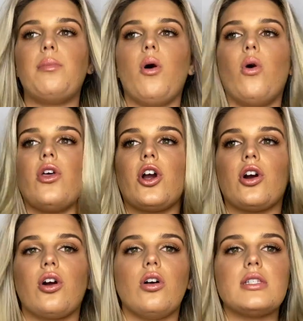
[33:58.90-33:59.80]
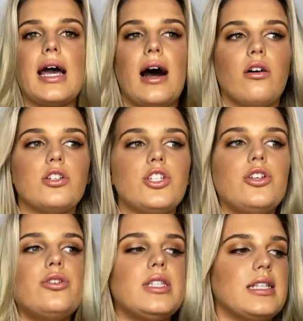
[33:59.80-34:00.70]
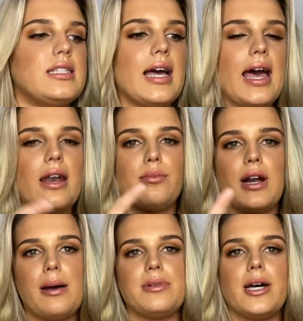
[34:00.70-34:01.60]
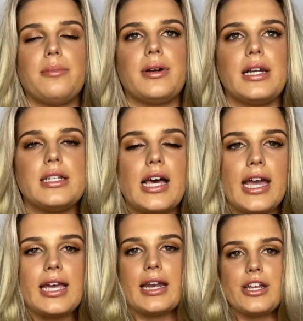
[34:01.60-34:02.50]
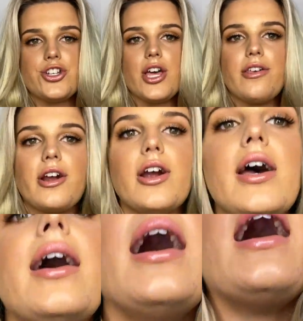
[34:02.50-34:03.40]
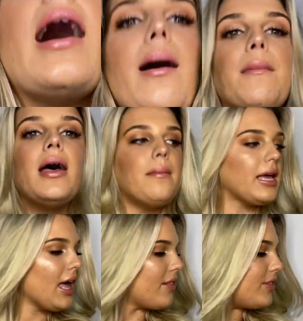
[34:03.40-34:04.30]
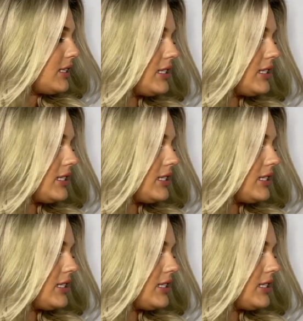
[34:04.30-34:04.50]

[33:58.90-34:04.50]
gonna pull the curls out too, since I had them wrapped up pretty tight in each other. But yeah, this